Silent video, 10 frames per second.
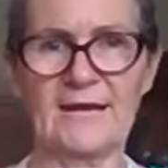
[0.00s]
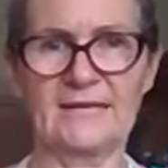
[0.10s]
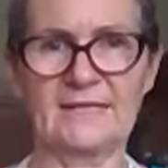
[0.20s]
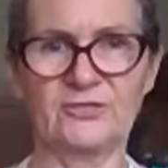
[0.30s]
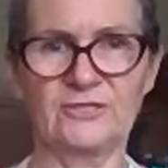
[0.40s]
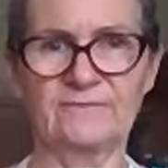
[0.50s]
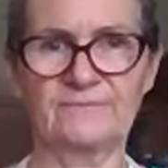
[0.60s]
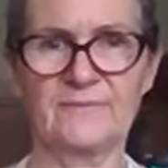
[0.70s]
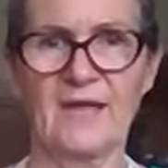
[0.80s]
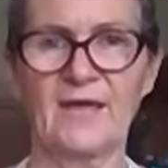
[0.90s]
age.
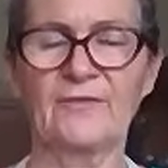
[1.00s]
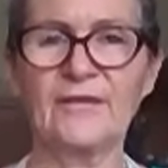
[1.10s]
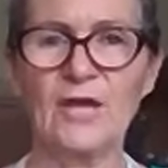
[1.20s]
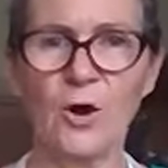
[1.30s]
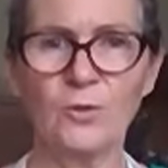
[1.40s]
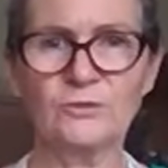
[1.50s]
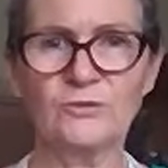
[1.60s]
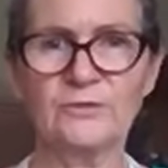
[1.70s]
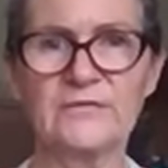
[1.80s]
The older it